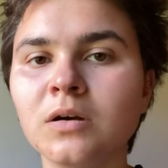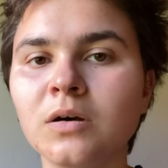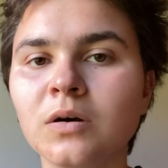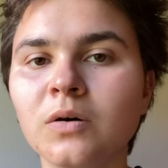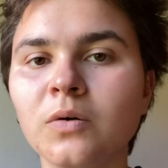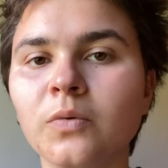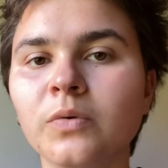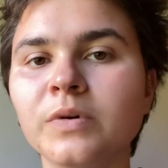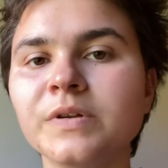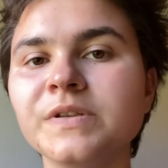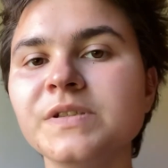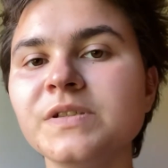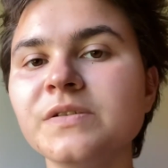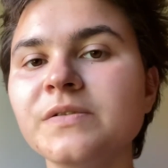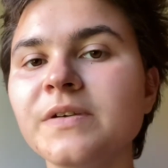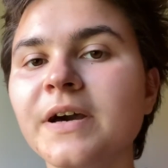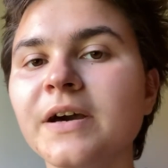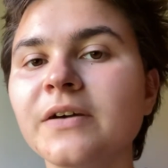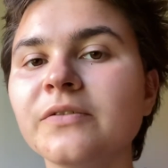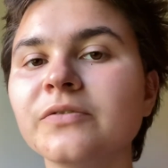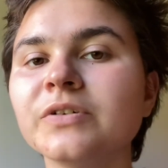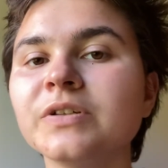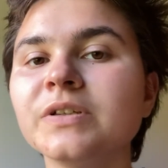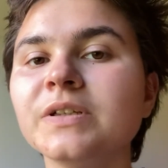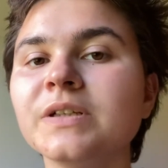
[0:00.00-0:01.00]
Once you
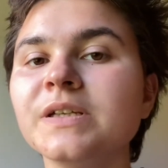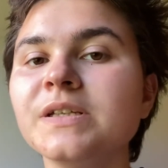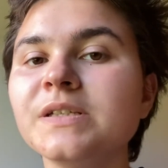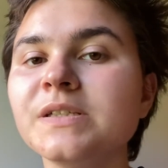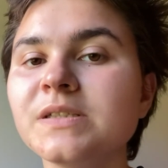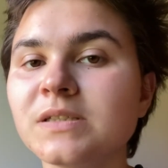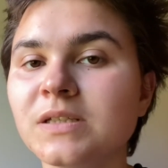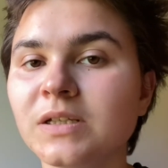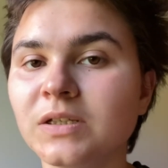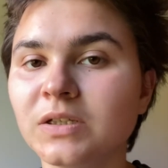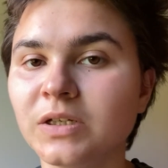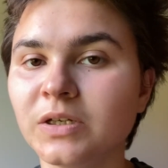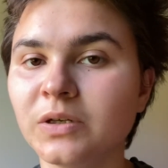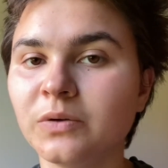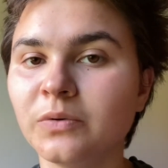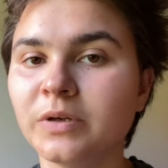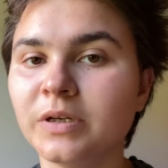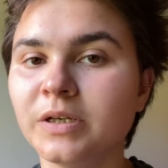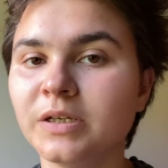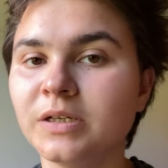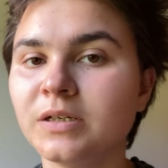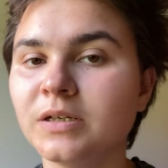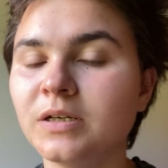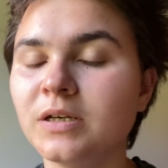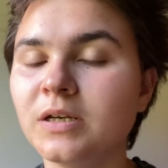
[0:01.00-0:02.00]
have released the
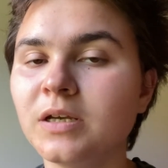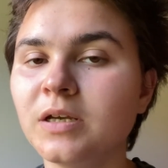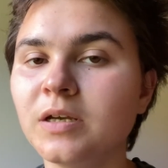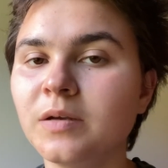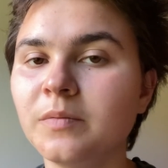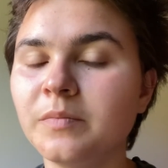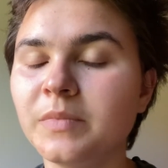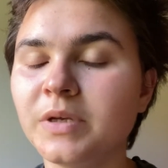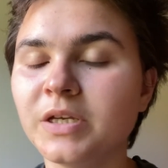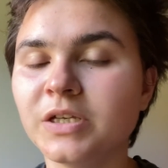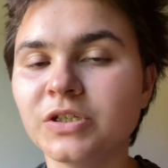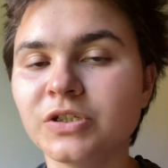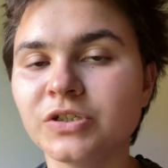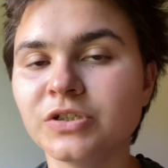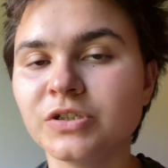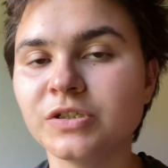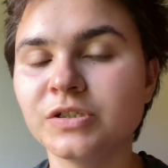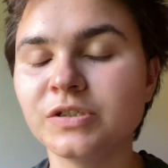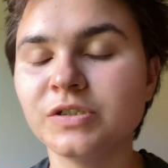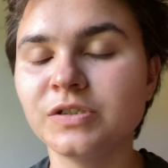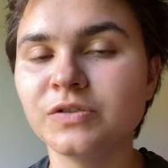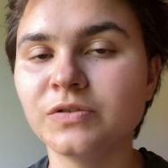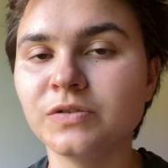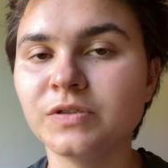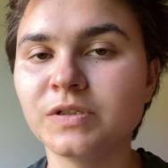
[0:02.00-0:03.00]
liquid, make sure
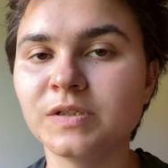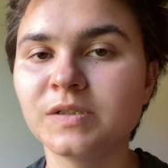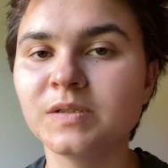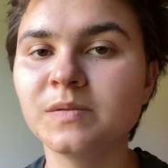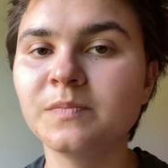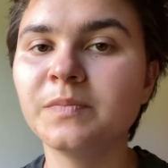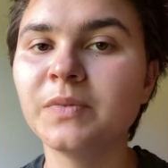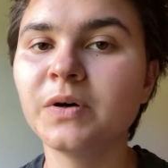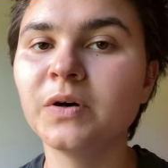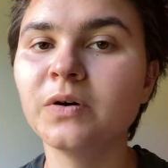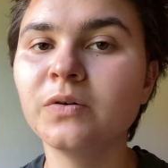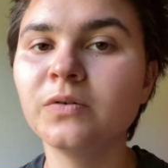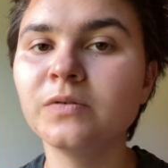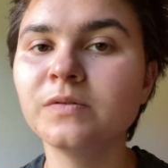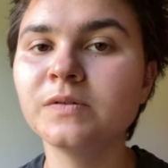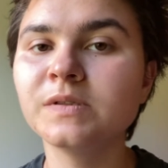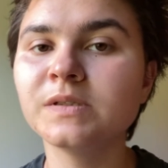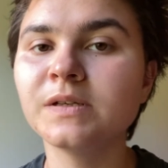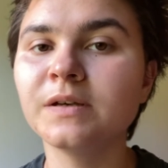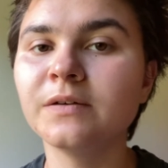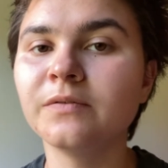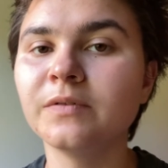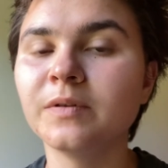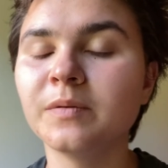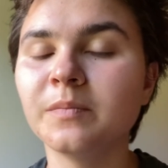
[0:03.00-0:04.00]
to dispose
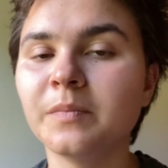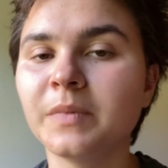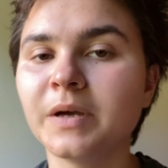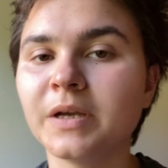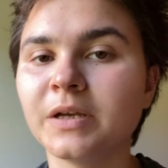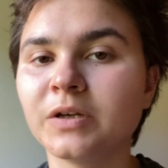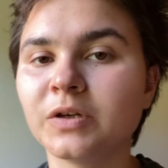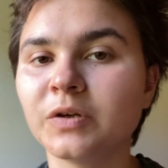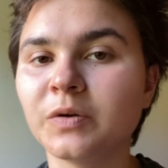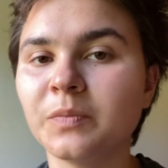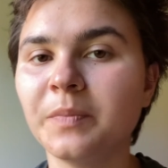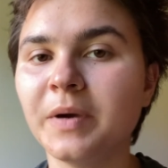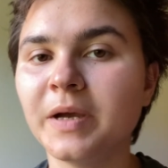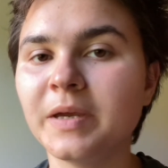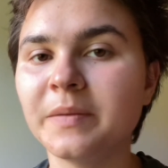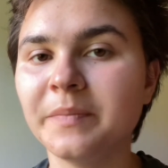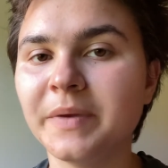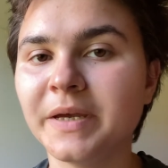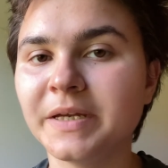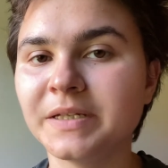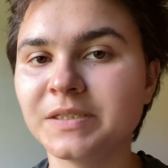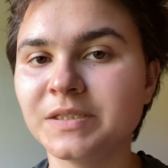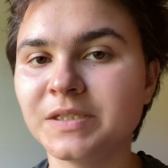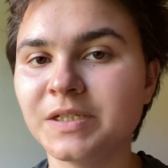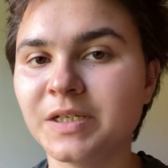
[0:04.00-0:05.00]
of the
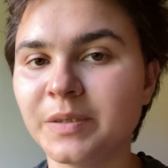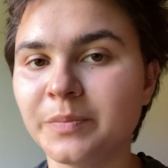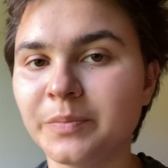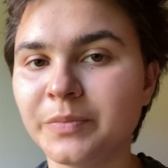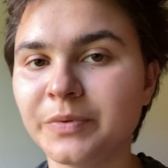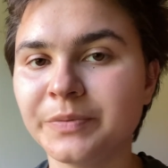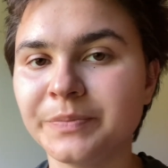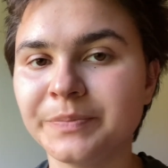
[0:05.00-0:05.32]
micropipette tip.